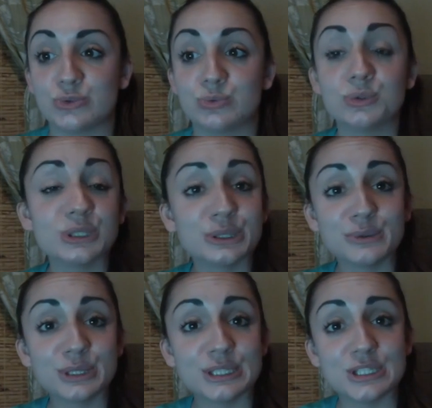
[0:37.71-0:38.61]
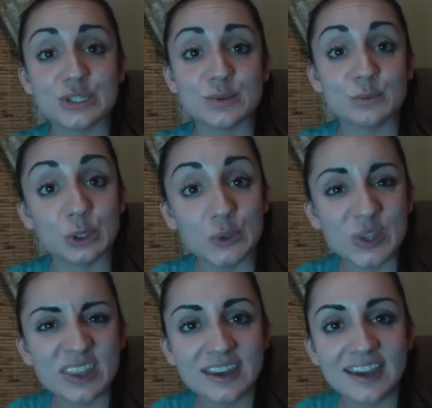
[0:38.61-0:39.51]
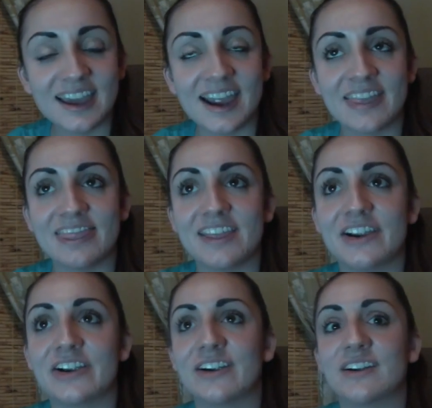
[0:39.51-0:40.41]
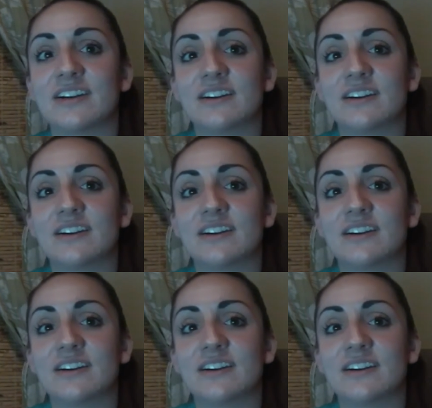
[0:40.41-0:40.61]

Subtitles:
really smooth, and their